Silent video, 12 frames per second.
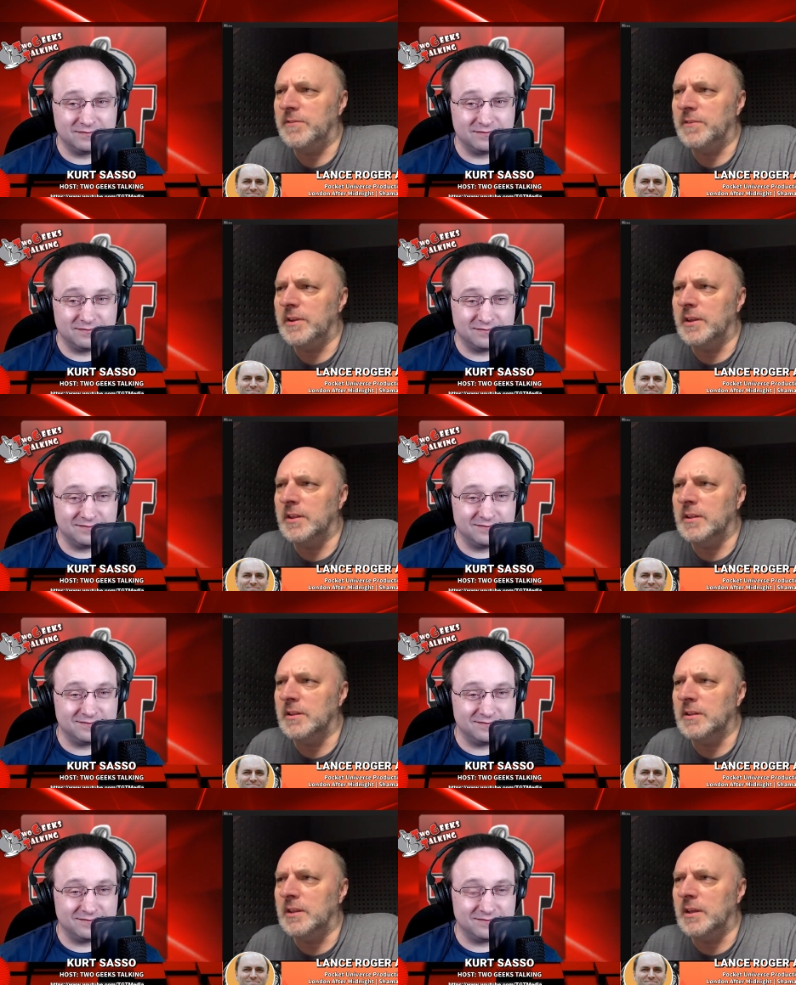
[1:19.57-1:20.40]

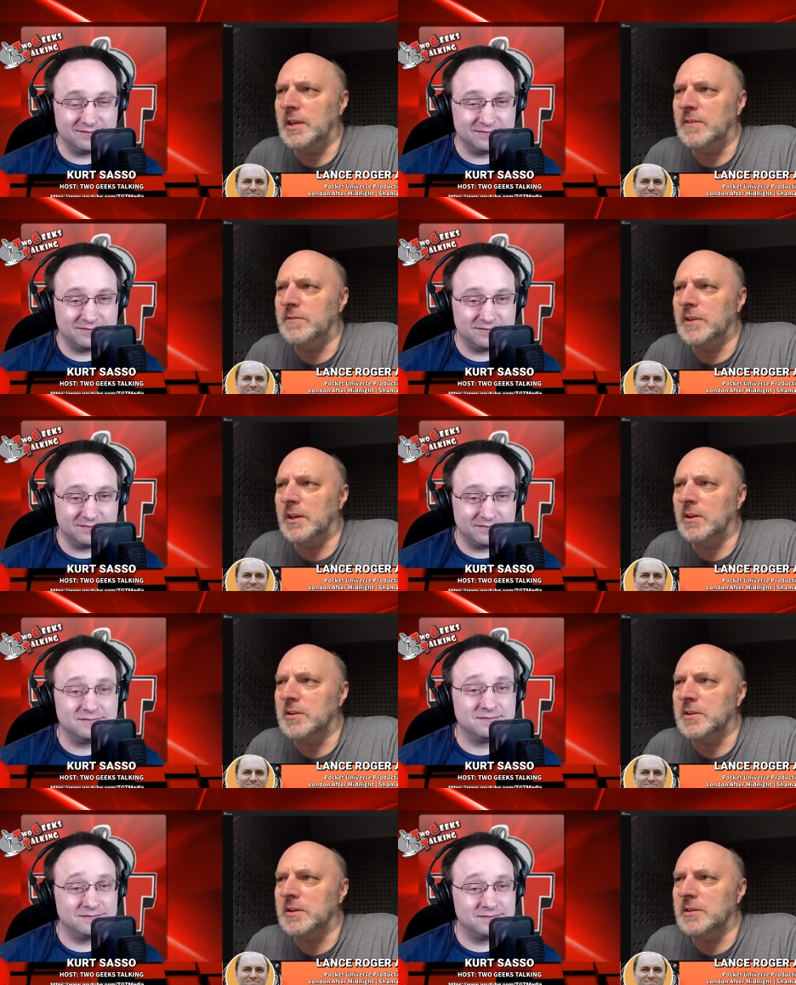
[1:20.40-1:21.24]
Speaker 1: in the evening
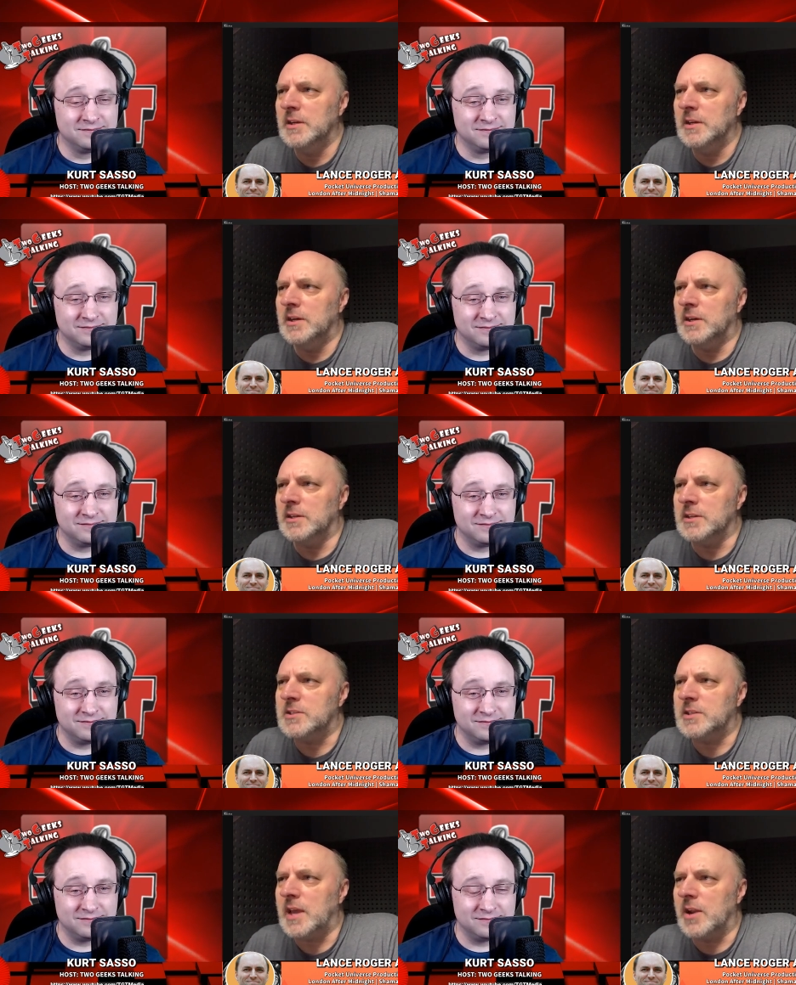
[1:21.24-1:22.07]
on a on a
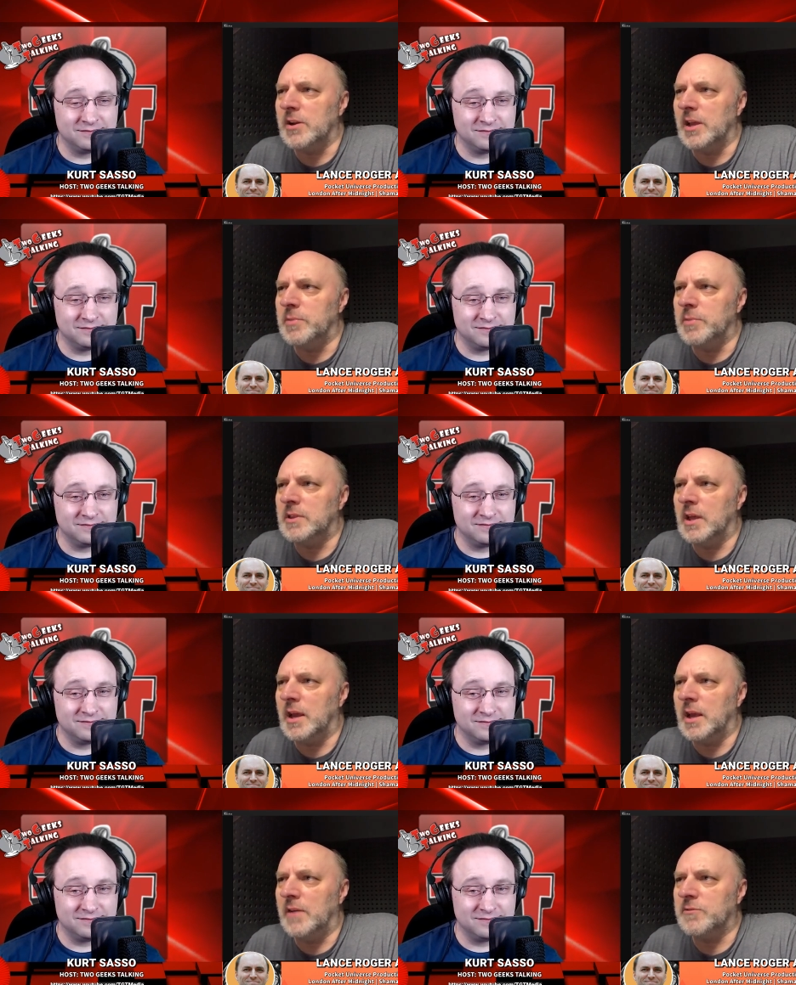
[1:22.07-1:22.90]
Saturday, but then
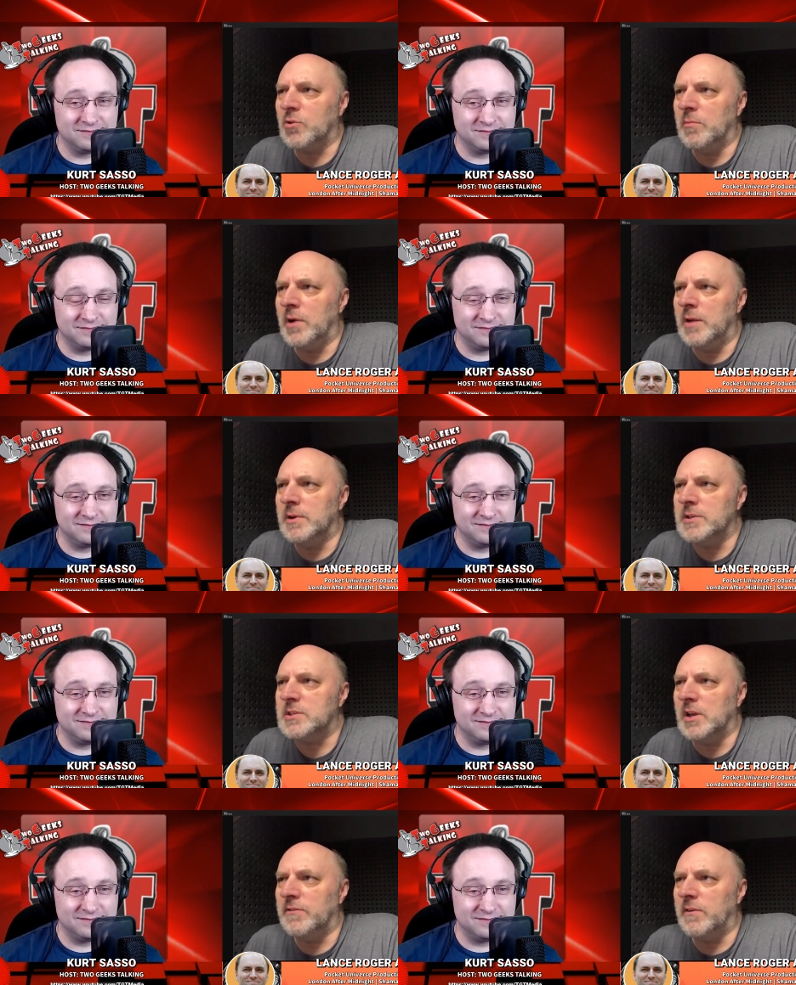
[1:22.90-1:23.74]
I have to remind
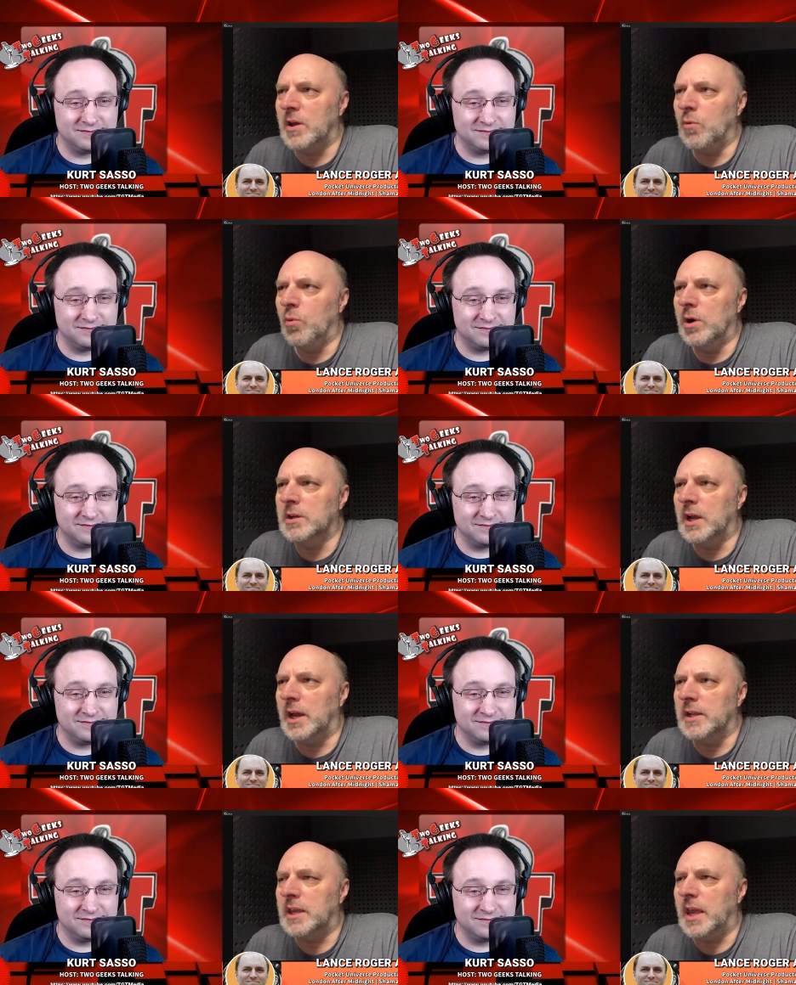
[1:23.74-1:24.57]
myself of that one guy
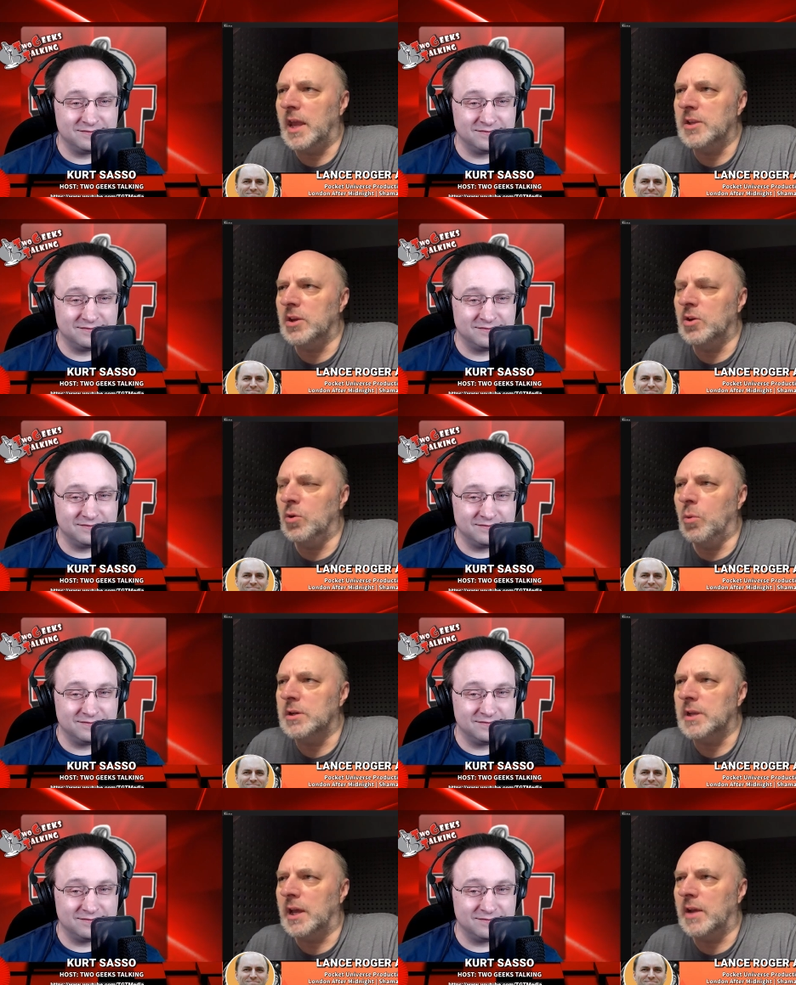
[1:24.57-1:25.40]
in Kenya who
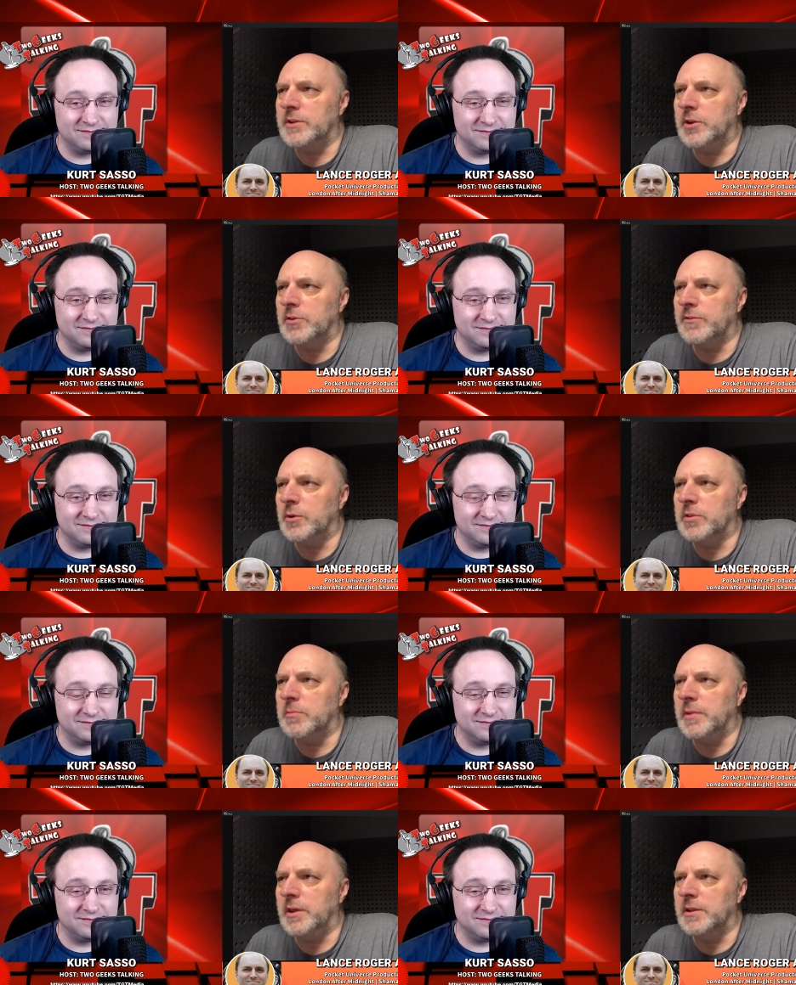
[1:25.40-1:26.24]
wanted to have an interview with
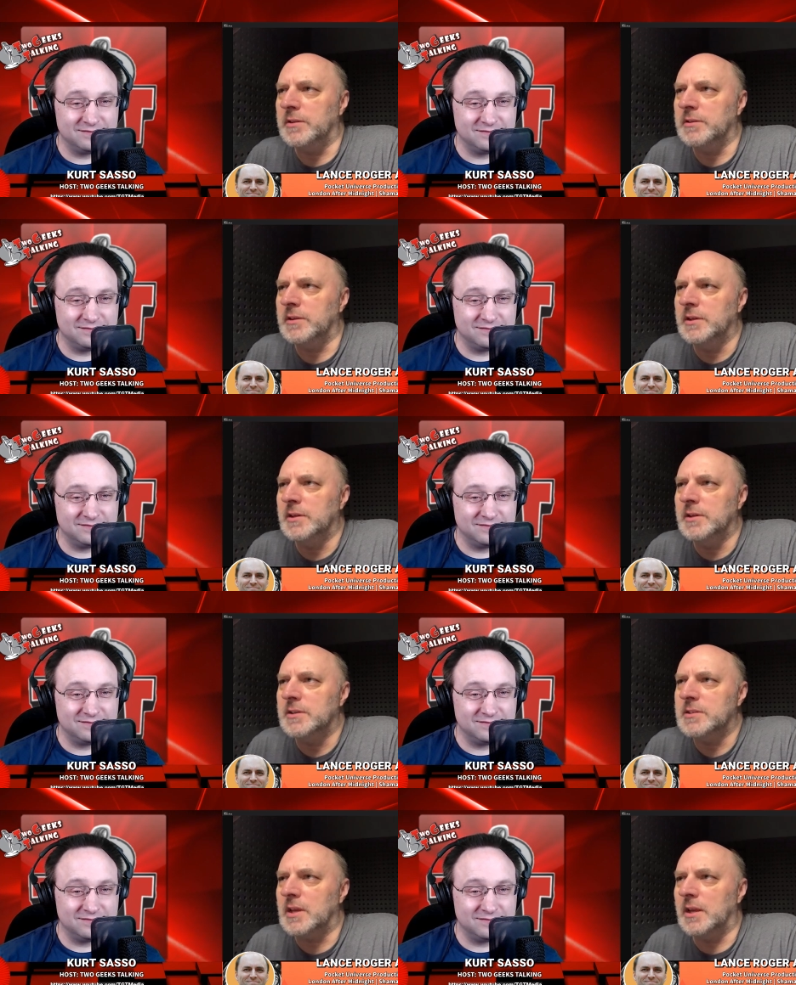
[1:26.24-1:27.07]
me and
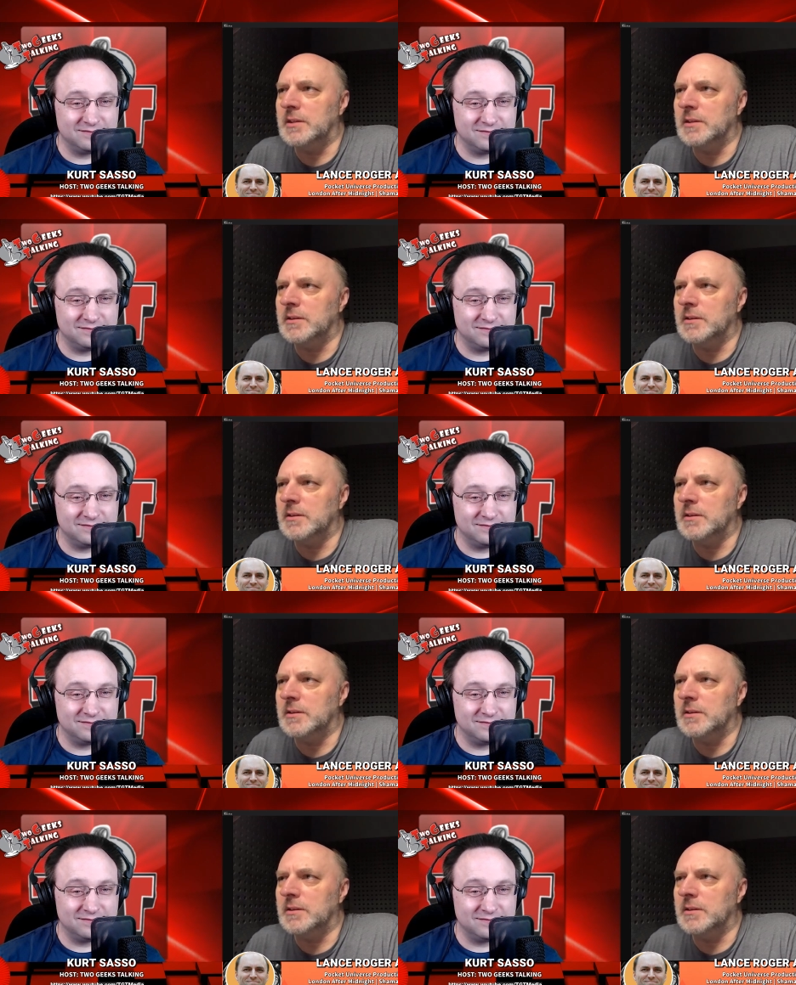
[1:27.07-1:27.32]
said